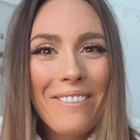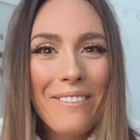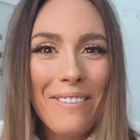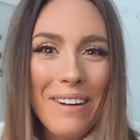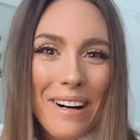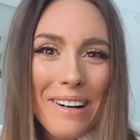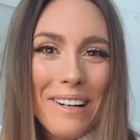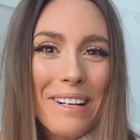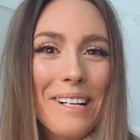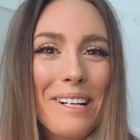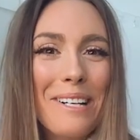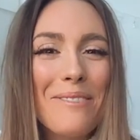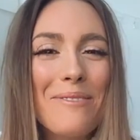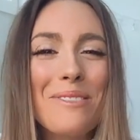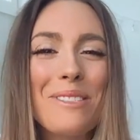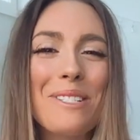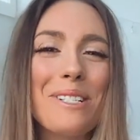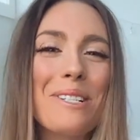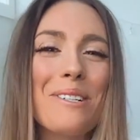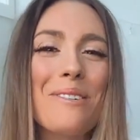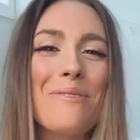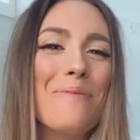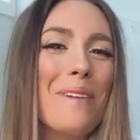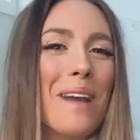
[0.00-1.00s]
Welcome
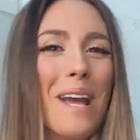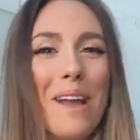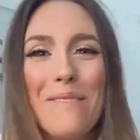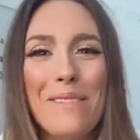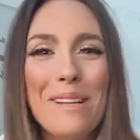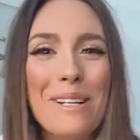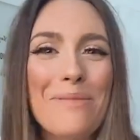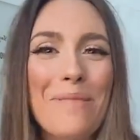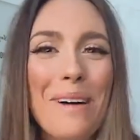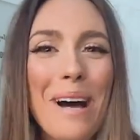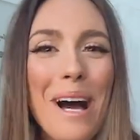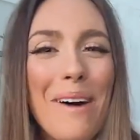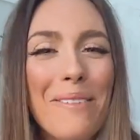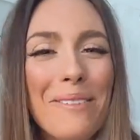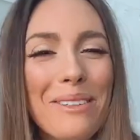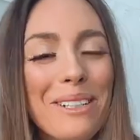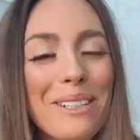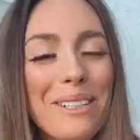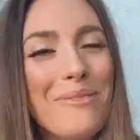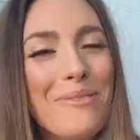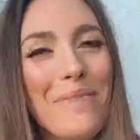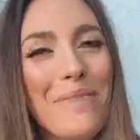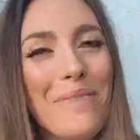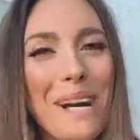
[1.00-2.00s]
to Baby
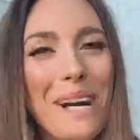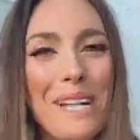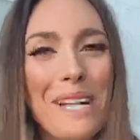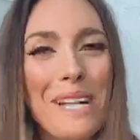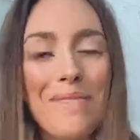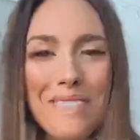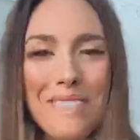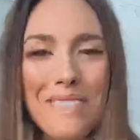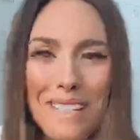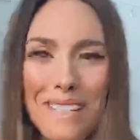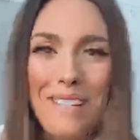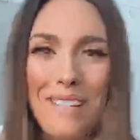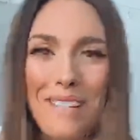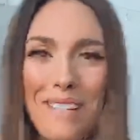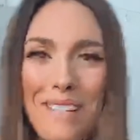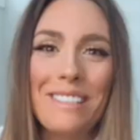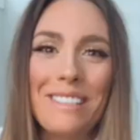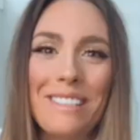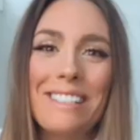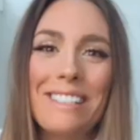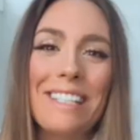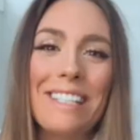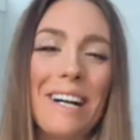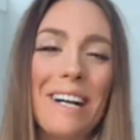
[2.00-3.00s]
Babble. My name is Sarah
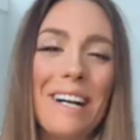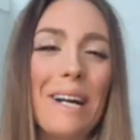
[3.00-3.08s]
Zielinski.